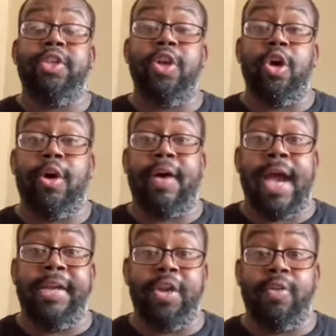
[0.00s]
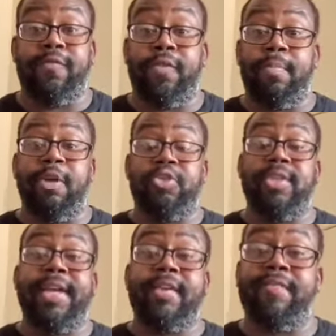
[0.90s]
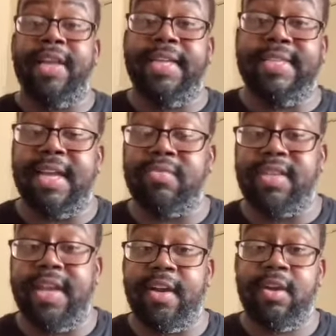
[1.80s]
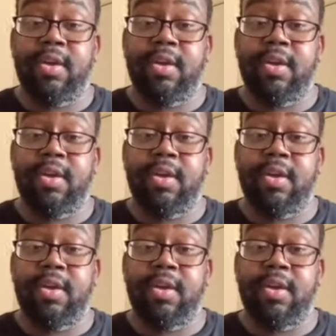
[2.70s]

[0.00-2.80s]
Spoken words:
You know, I know for most Laker fans out there,